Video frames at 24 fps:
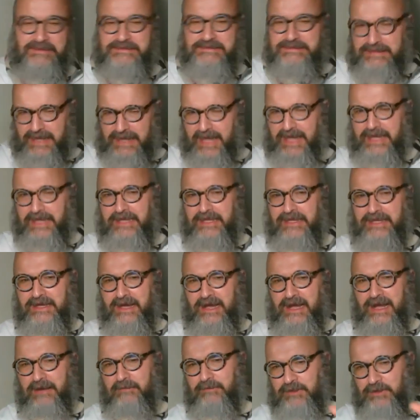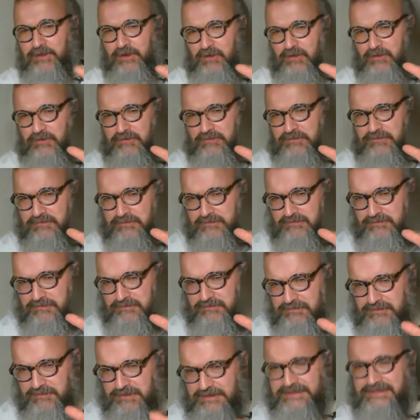But today, I want to go
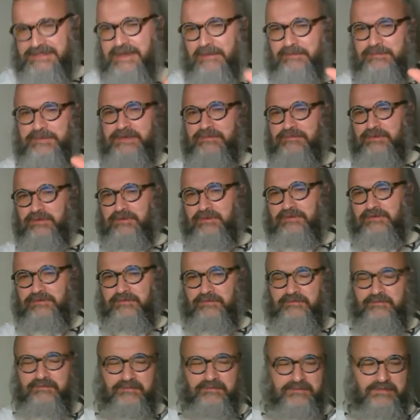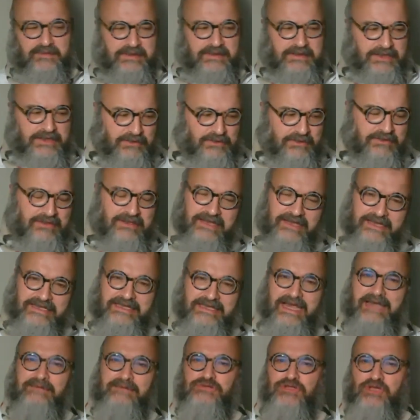a step deeper. You know, the
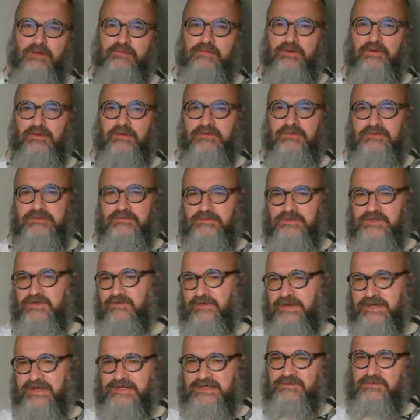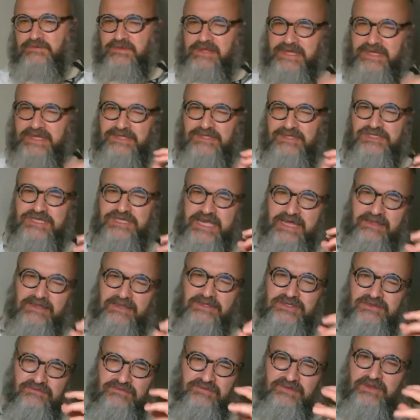late Chaim Topol was faced with keen
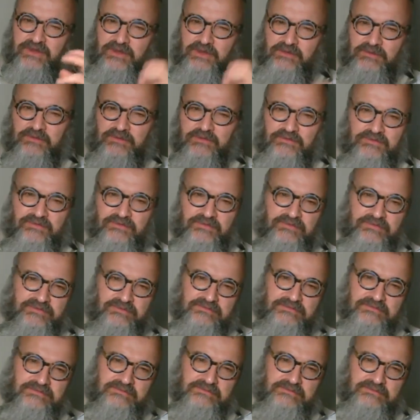challenge in Fiddler on the Roof.